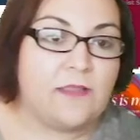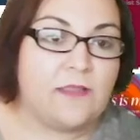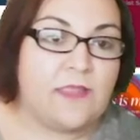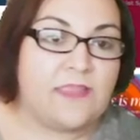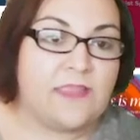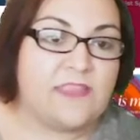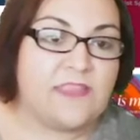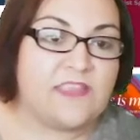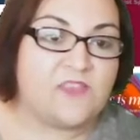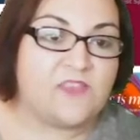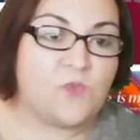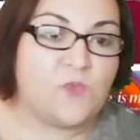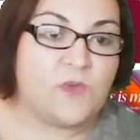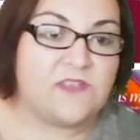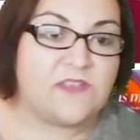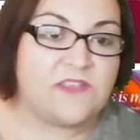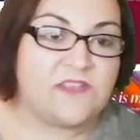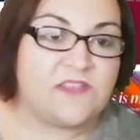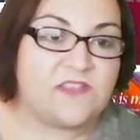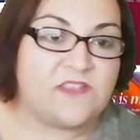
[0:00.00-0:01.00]
like this
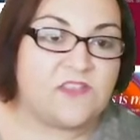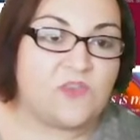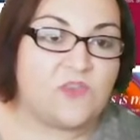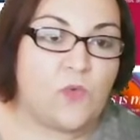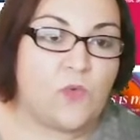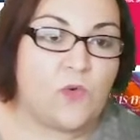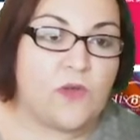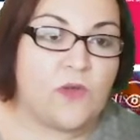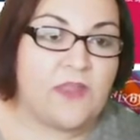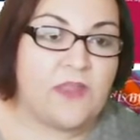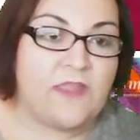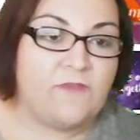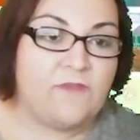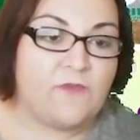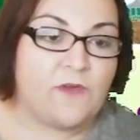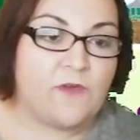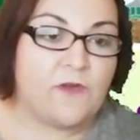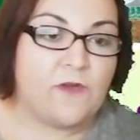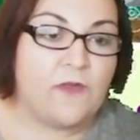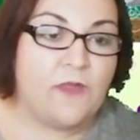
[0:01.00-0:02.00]
one's a story
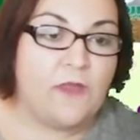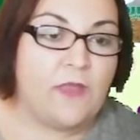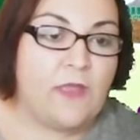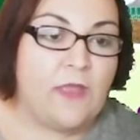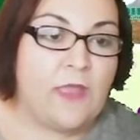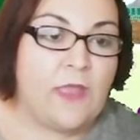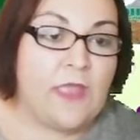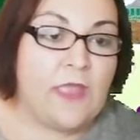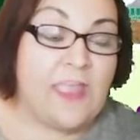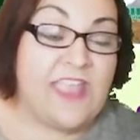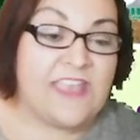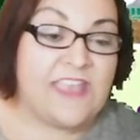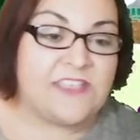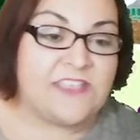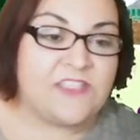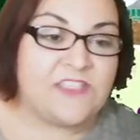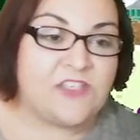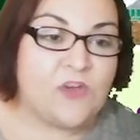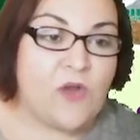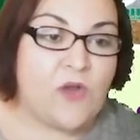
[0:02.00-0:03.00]
for
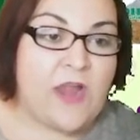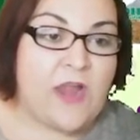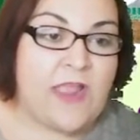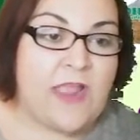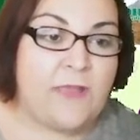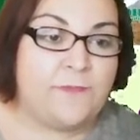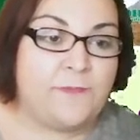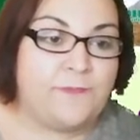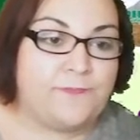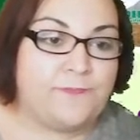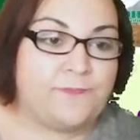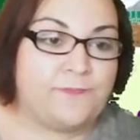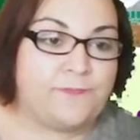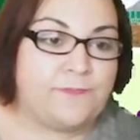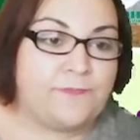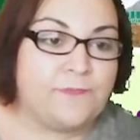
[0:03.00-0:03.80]
Instagram,